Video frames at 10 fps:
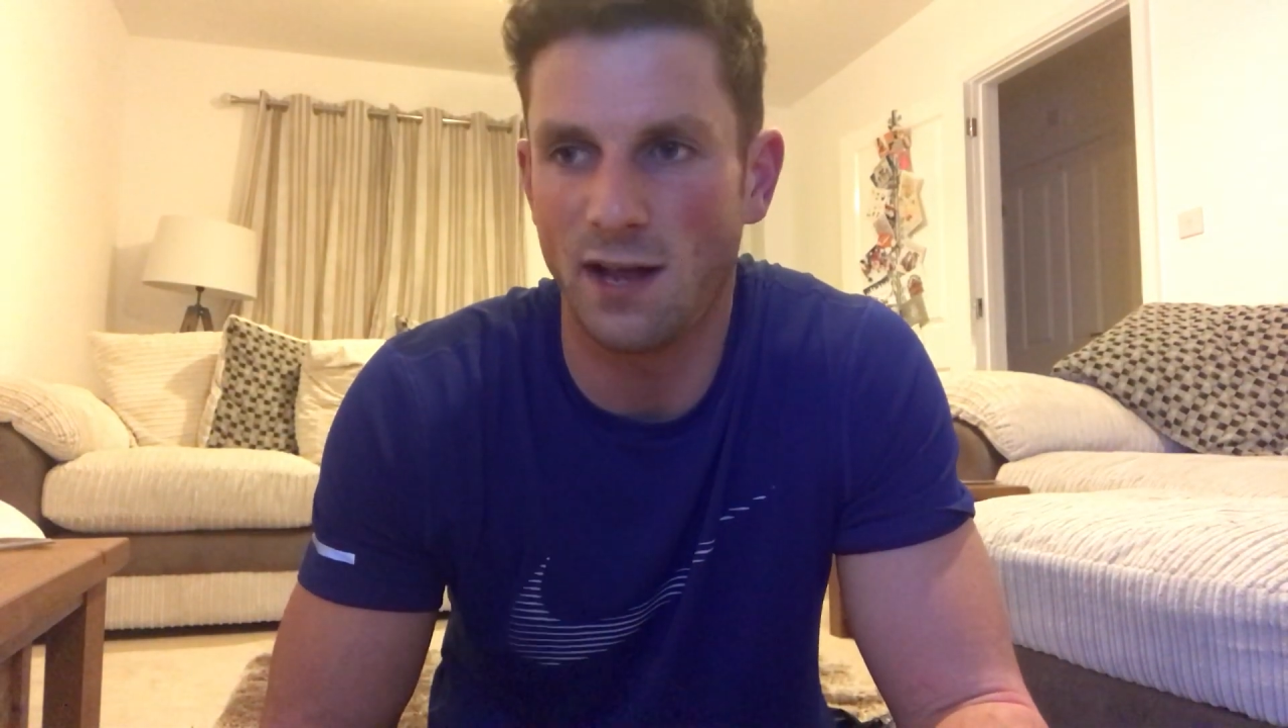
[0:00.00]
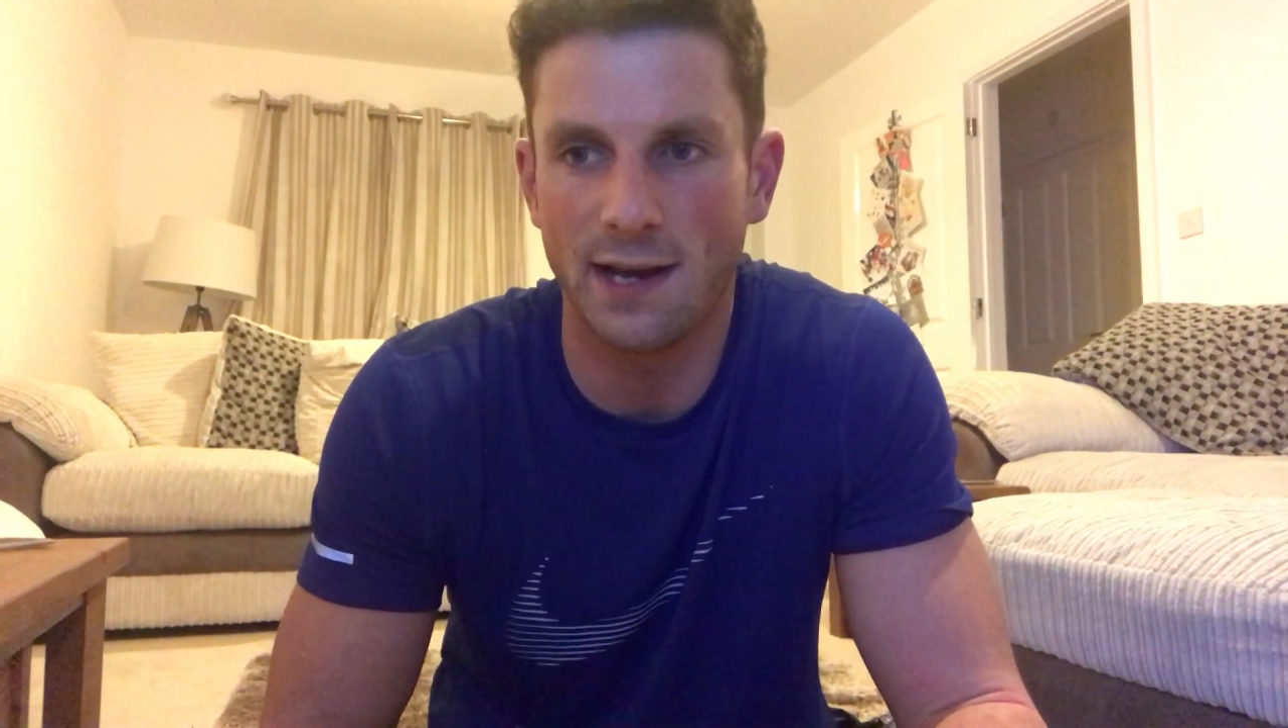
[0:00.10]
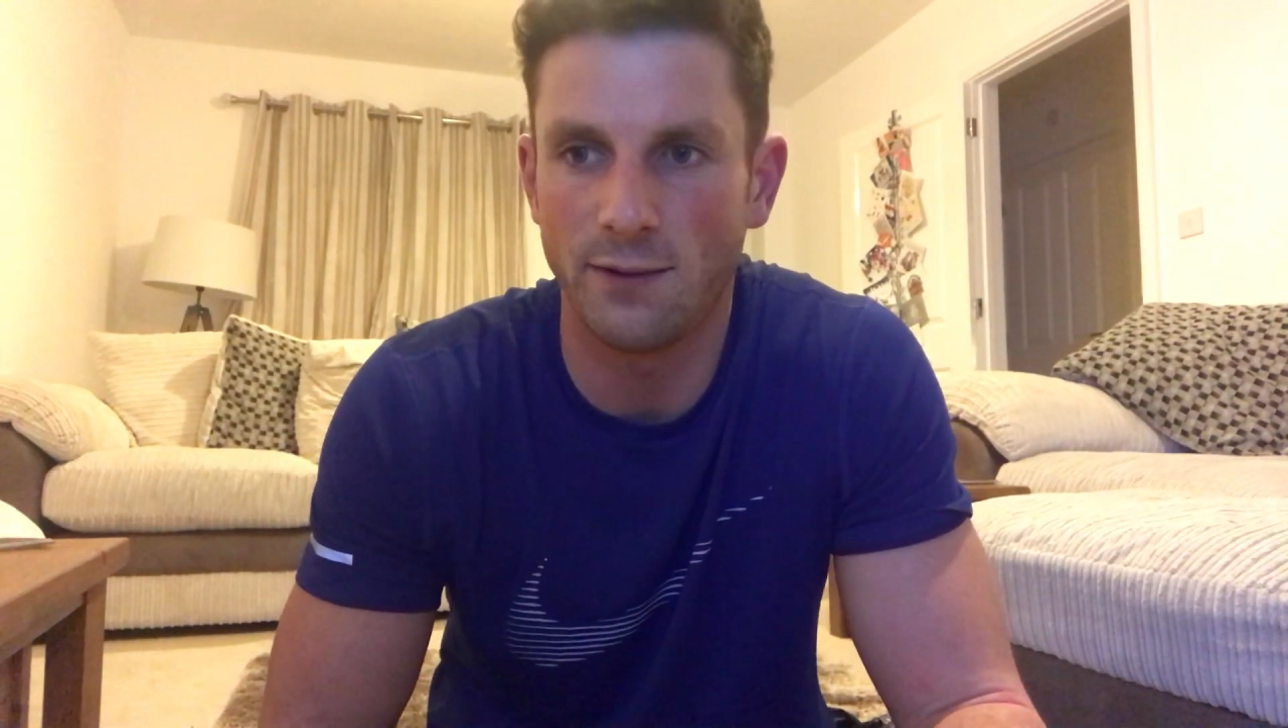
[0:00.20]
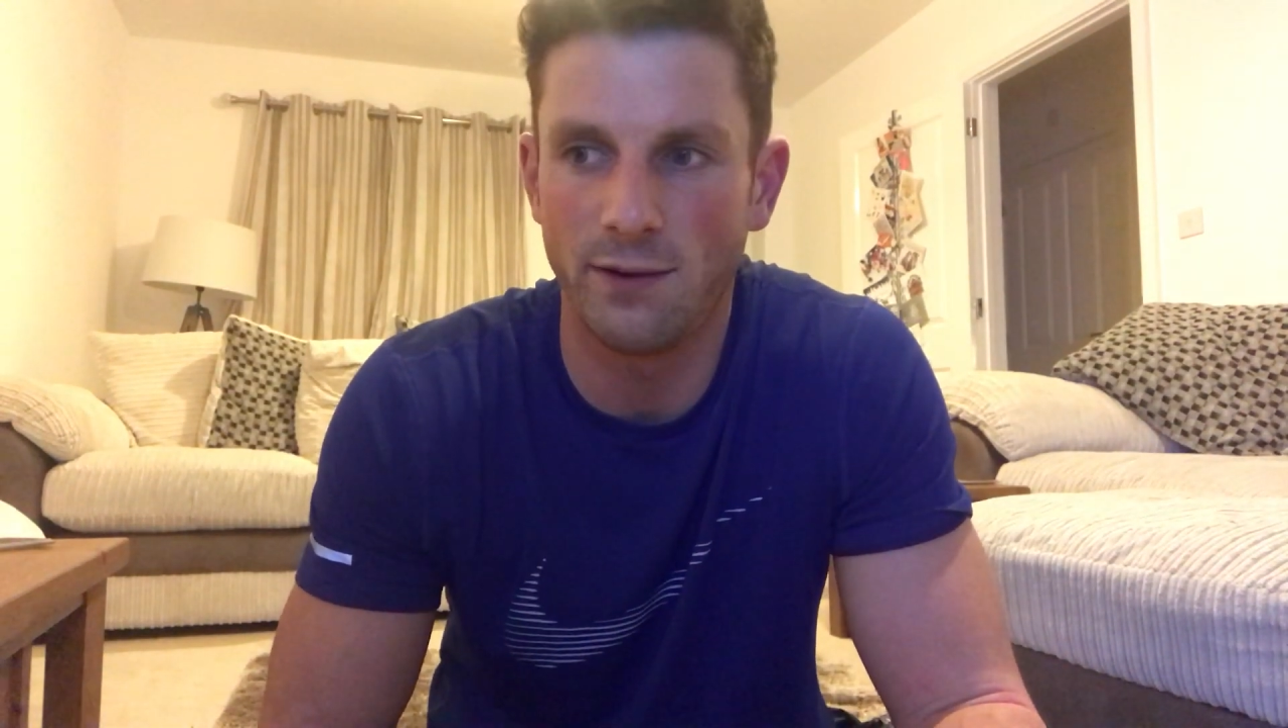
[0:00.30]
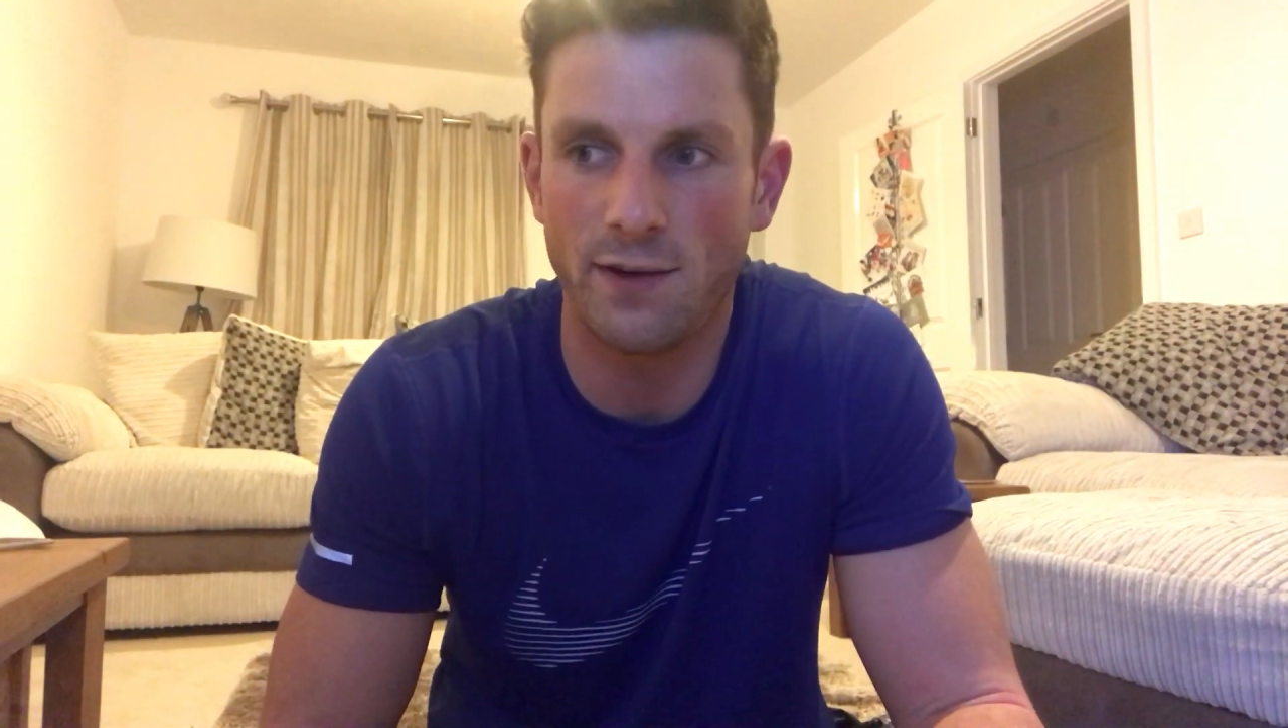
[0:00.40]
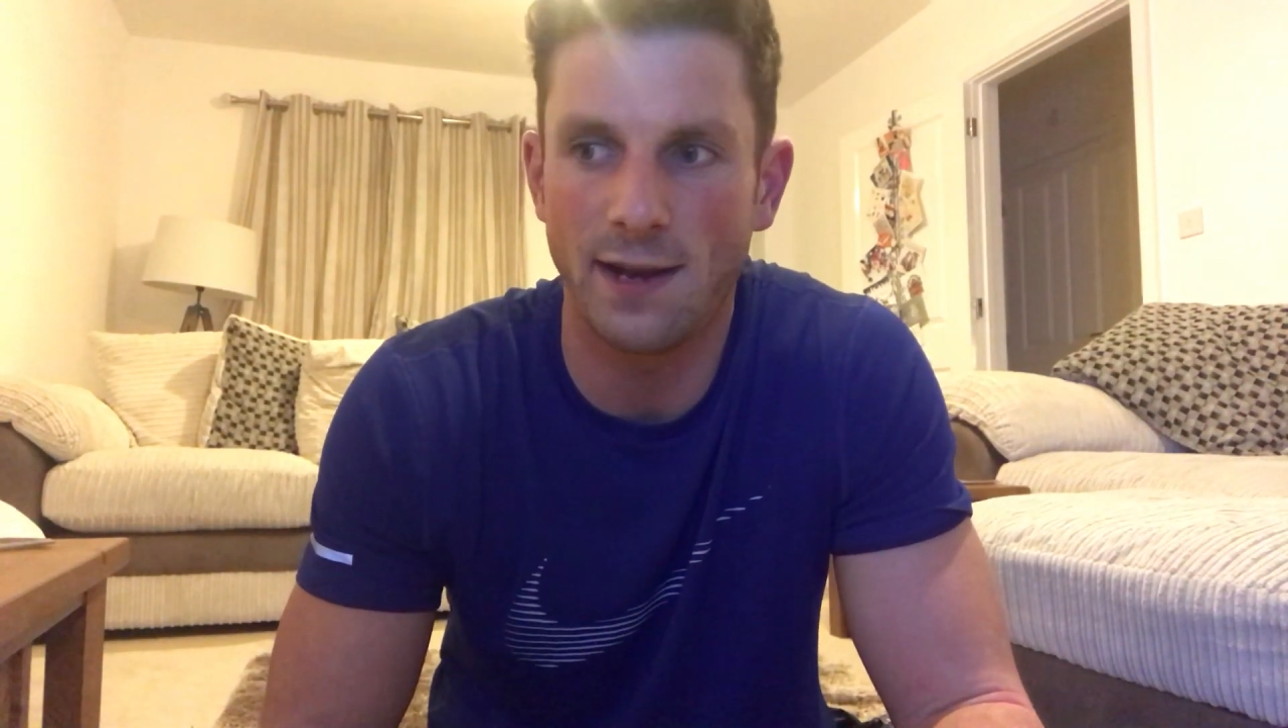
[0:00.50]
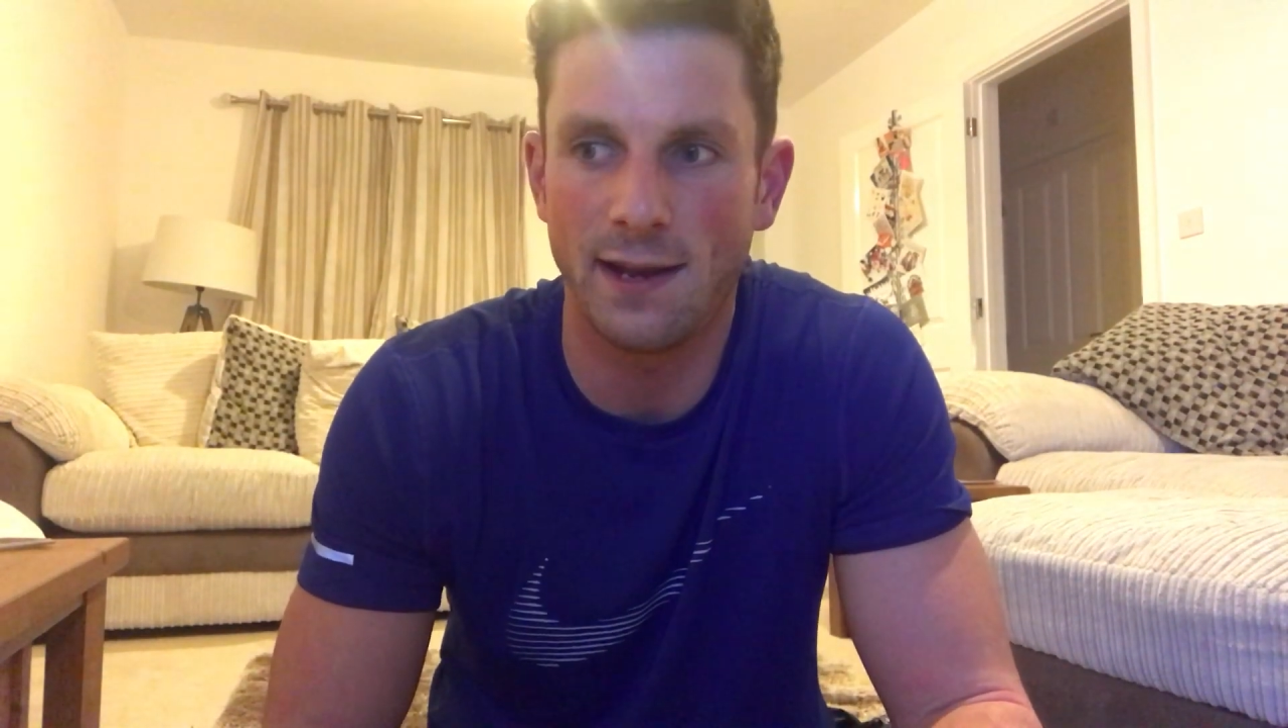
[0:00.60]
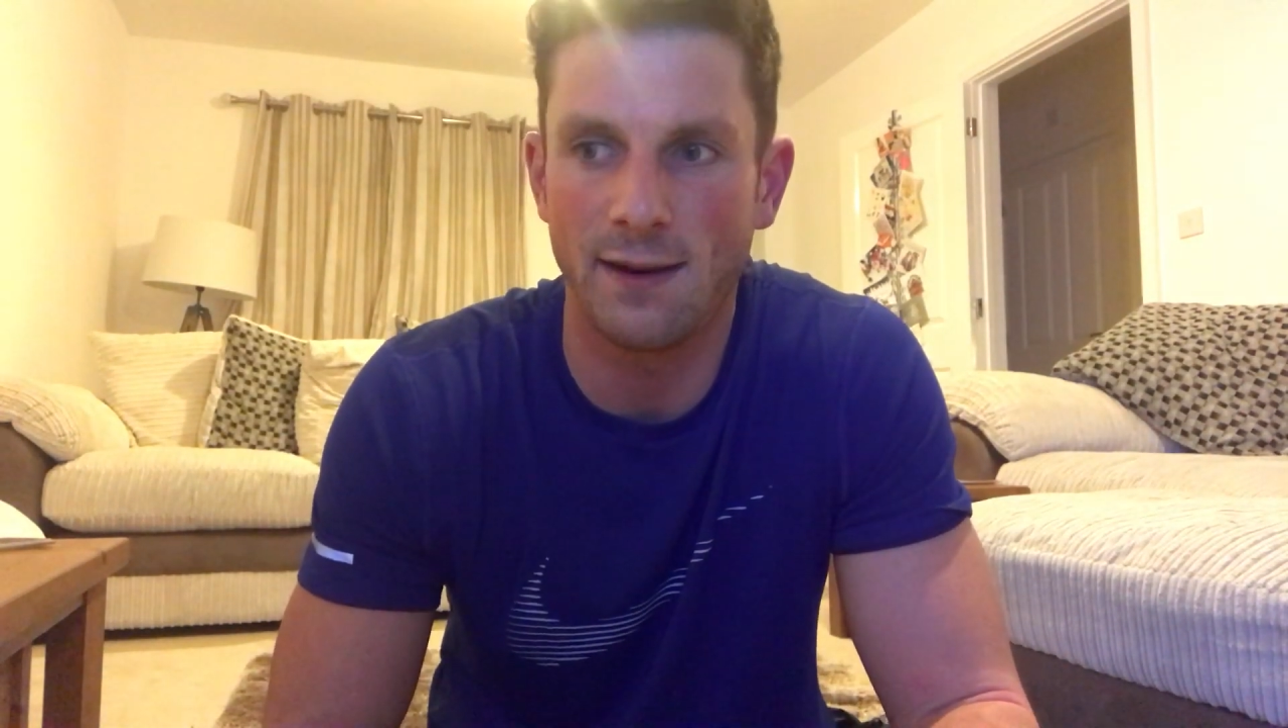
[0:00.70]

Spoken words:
like an event